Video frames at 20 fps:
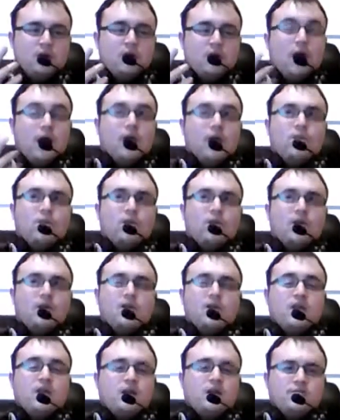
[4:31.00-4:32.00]
I will
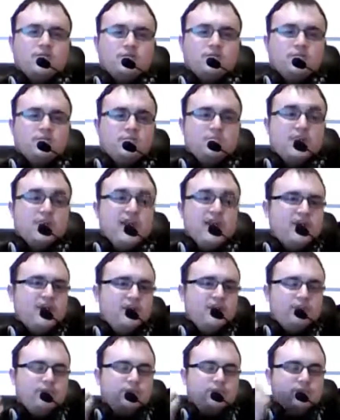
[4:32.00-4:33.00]
gladly answer them in a
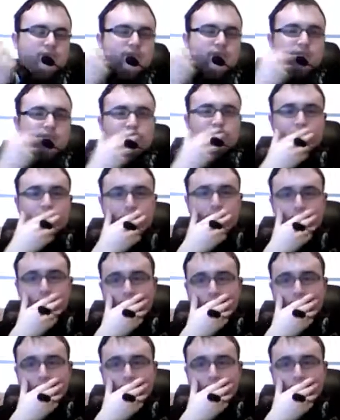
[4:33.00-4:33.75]
different vlog.